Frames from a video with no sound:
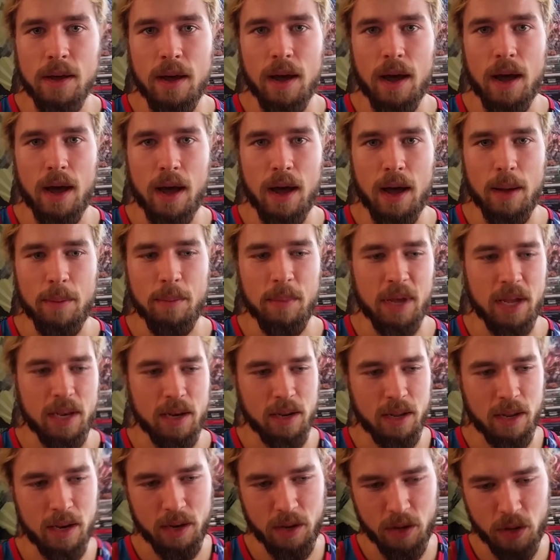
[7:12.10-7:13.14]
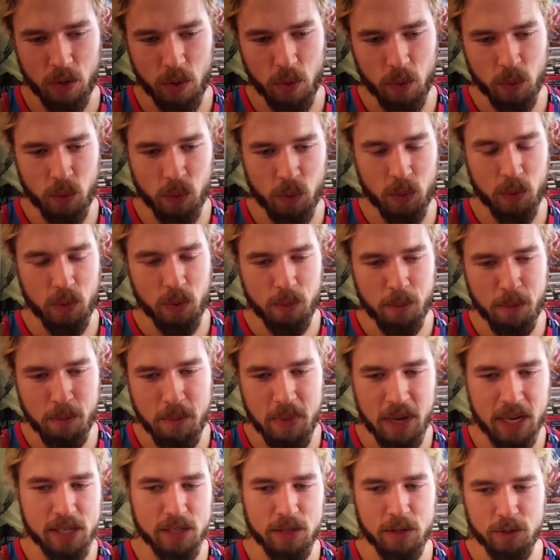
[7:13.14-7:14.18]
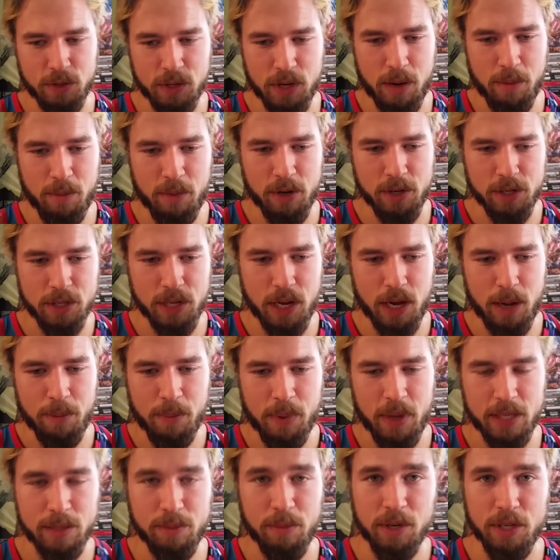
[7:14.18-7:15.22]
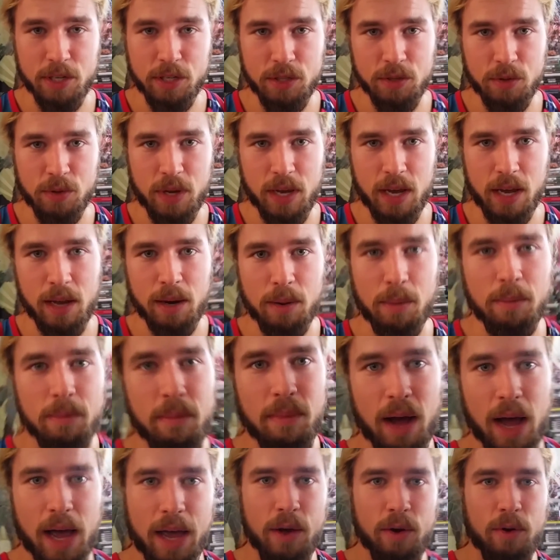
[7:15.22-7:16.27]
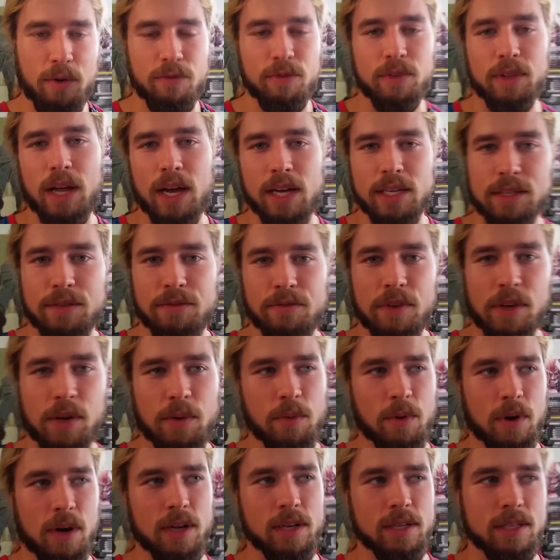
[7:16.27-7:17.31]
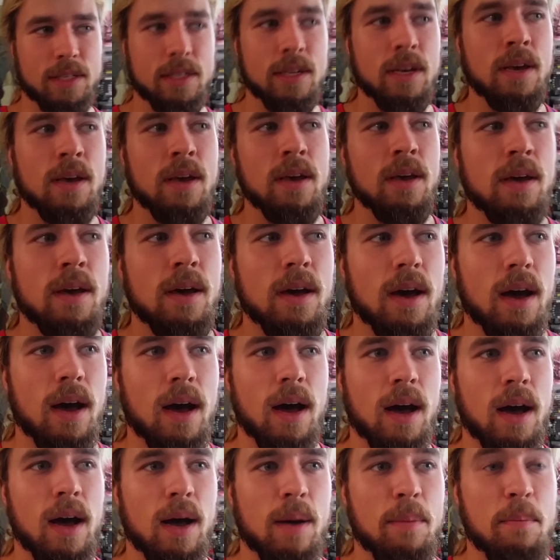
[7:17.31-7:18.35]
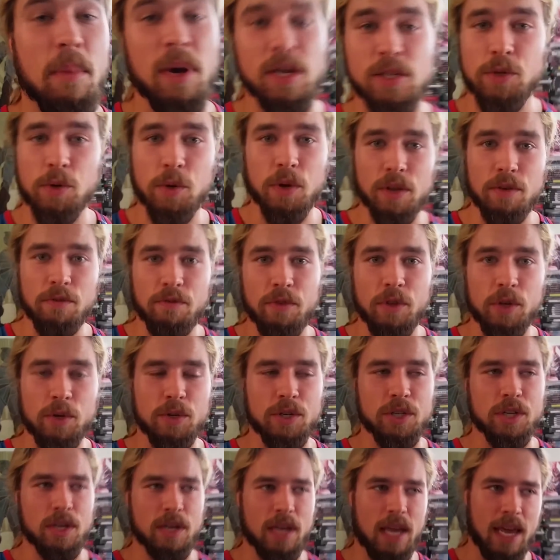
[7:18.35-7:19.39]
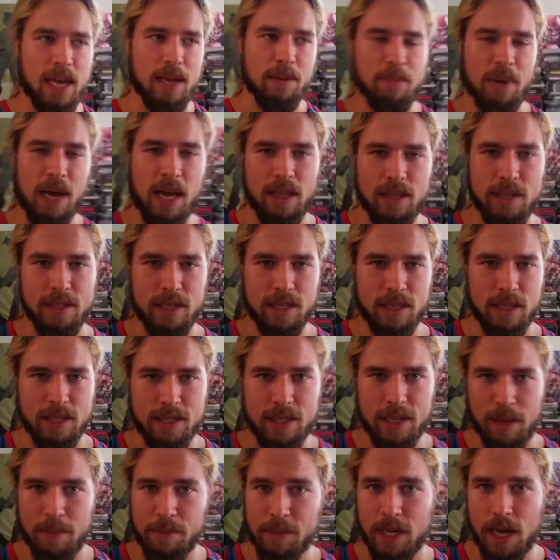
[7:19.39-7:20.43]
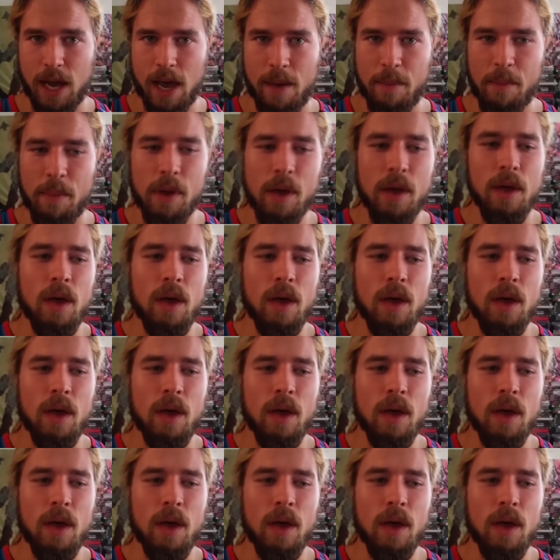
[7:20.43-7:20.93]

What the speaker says: and mix those numbers up as much as you can. My whole philosophy was muscle confusion and balance at the same time.